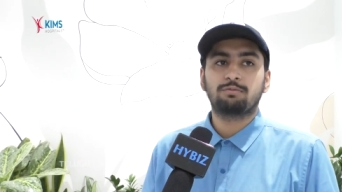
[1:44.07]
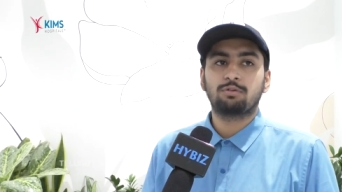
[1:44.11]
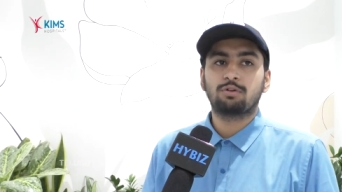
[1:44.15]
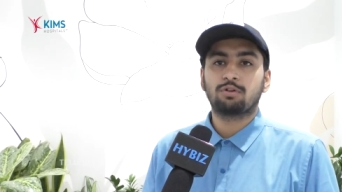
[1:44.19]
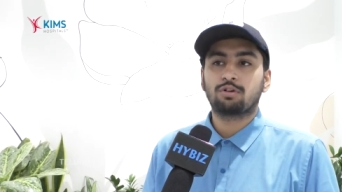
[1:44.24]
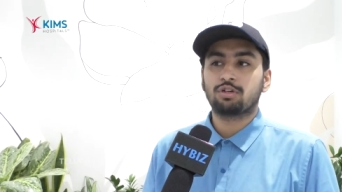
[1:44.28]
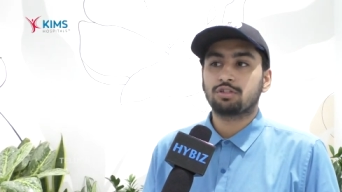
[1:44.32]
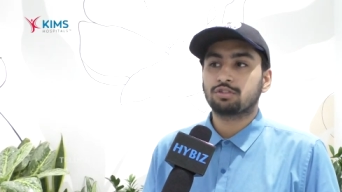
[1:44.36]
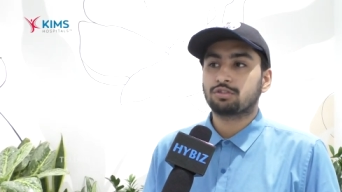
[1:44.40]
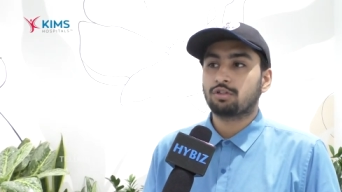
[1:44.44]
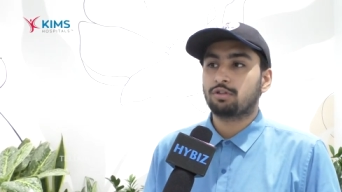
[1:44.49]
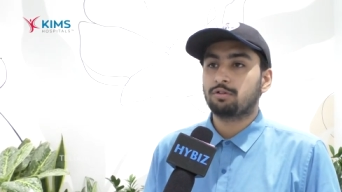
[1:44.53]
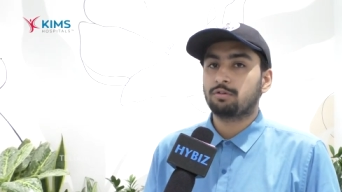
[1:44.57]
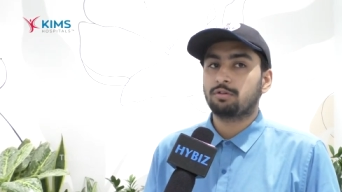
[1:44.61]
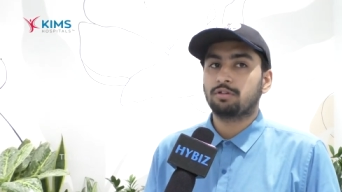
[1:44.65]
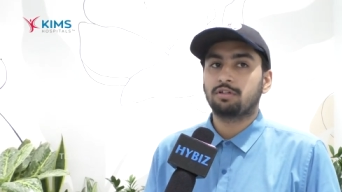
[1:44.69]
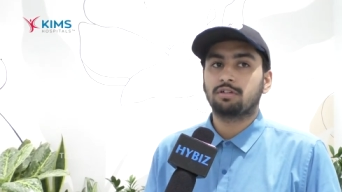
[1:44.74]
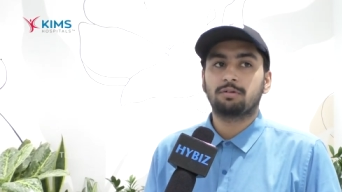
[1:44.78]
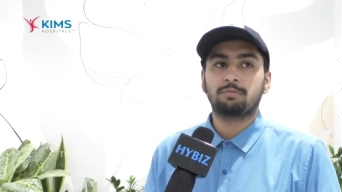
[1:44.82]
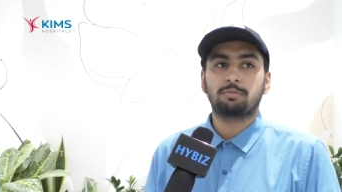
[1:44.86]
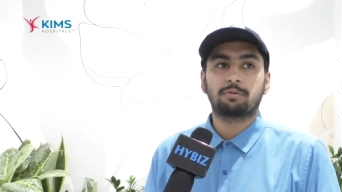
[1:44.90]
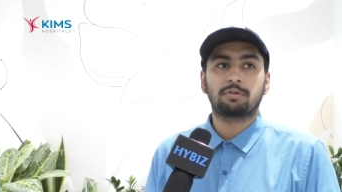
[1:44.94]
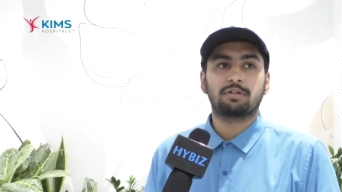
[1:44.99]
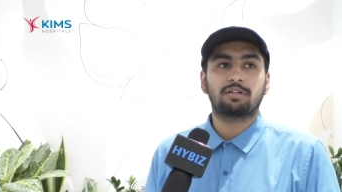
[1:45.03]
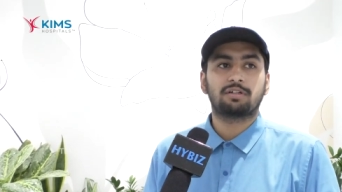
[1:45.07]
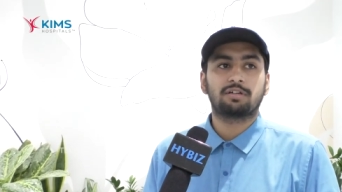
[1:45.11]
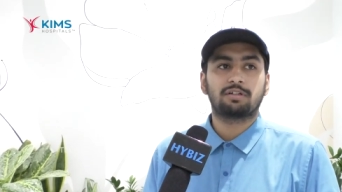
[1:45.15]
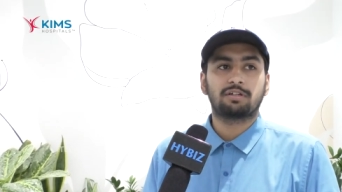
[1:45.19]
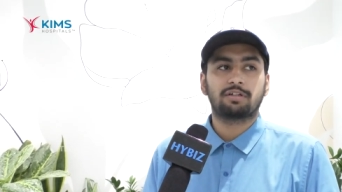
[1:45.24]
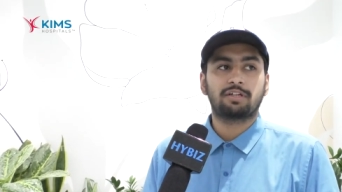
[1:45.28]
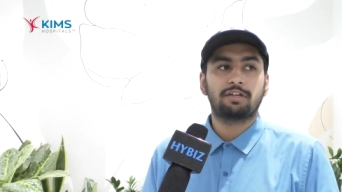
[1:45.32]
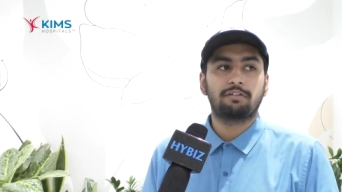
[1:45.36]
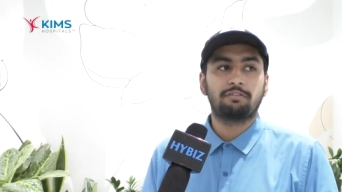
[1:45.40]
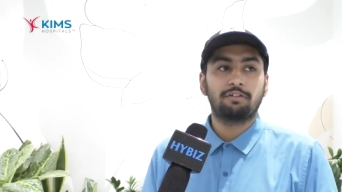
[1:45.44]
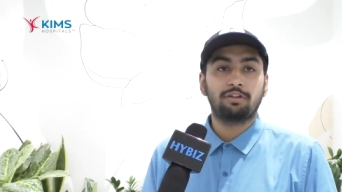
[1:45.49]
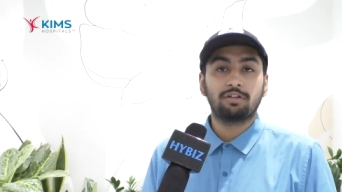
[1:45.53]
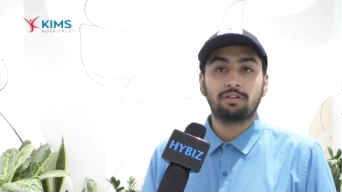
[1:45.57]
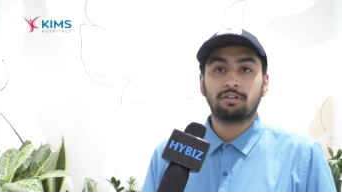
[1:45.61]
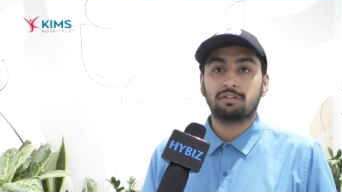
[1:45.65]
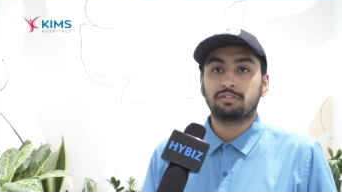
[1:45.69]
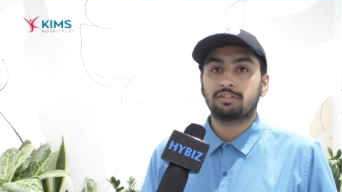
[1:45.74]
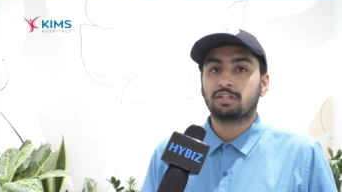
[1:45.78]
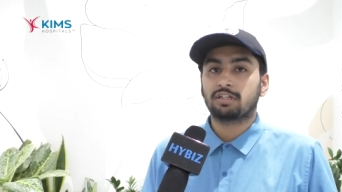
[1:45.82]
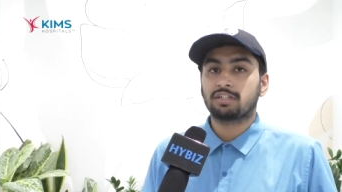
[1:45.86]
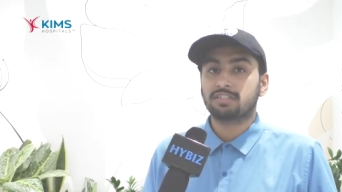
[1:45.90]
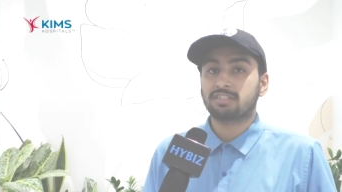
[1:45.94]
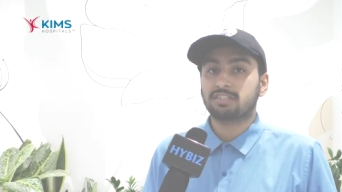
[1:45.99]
focus on uh, uh giving the, the,